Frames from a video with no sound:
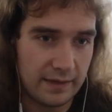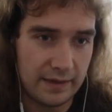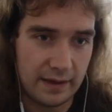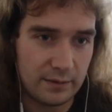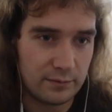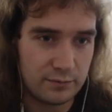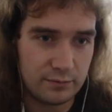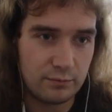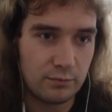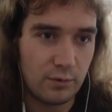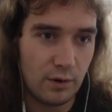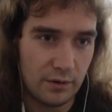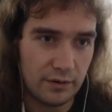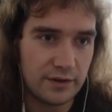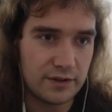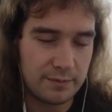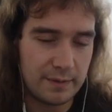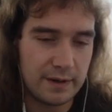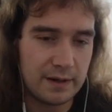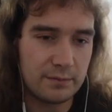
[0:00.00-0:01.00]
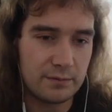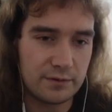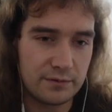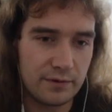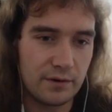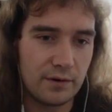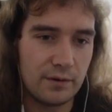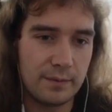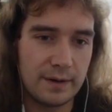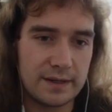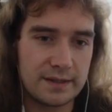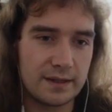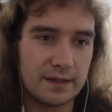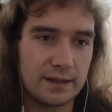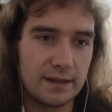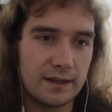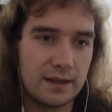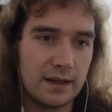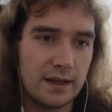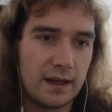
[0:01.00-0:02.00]
that's what the speed was for,
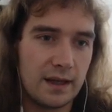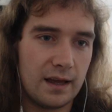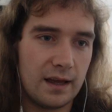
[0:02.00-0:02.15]
basically.